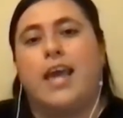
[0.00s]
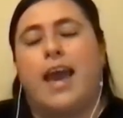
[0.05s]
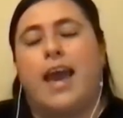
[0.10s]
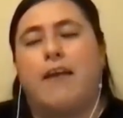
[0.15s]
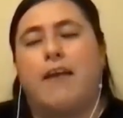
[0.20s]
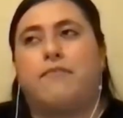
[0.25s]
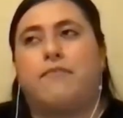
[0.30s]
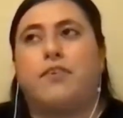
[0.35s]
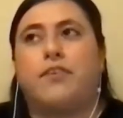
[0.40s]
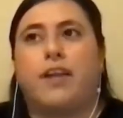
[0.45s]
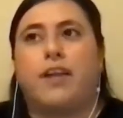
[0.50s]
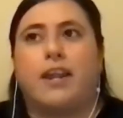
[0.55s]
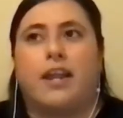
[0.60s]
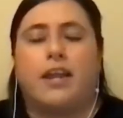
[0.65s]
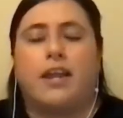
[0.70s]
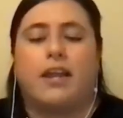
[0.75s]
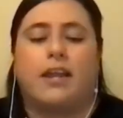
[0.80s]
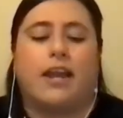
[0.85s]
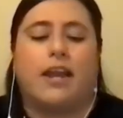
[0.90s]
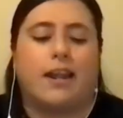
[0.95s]
After that,
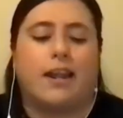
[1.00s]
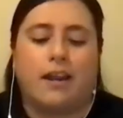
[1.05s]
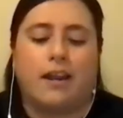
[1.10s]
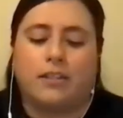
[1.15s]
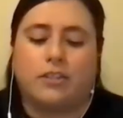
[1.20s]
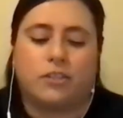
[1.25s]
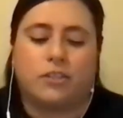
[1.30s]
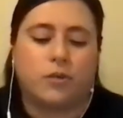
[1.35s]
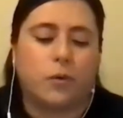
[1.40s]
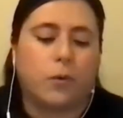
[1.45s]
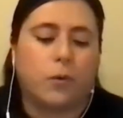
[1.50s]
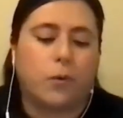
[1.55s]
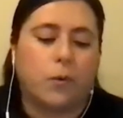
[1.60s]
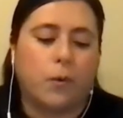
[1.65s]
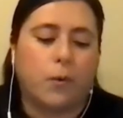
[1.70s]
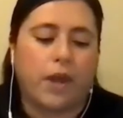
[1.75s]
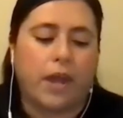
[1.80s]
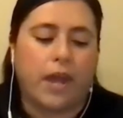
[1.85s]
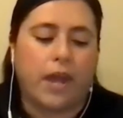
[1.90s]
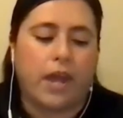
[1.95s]
I got out of
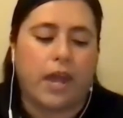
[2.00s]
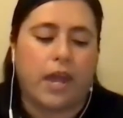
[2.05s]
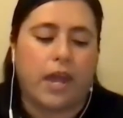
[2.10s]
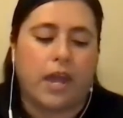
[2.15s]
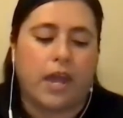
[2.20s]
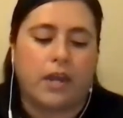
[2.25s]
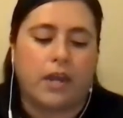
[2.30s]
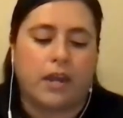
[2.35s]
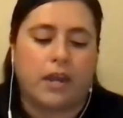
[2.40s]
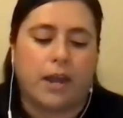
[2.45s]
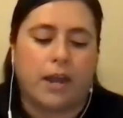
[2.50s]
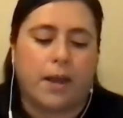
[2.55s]
school, and